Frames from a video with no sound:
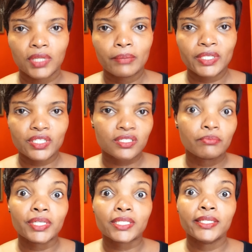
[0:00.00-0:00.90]
Let me
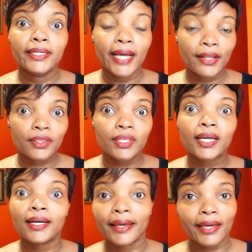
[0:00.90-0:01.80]
just be silly and
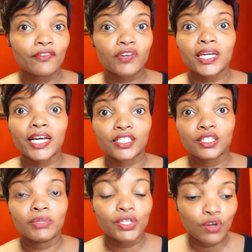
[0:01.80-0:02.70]
think like every year
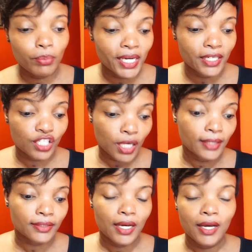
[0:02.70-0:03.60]
she'll be dropping a
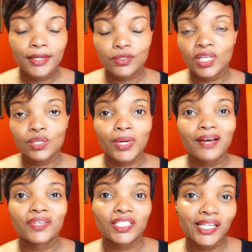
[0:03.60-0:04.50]
child so that we
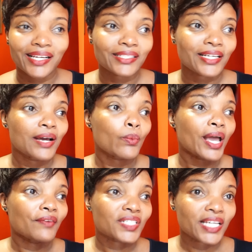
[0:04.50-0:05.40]
have a child, we
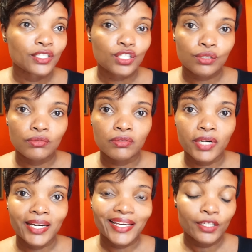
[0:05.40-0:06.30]
have 10
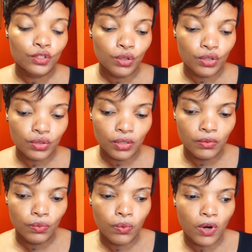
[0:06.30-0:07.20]
children in
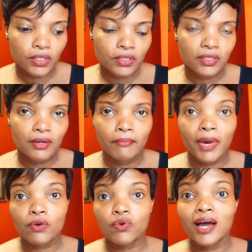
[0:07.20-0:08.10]
total, what
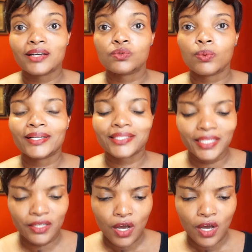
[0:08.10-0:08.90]
Marwa has wanted.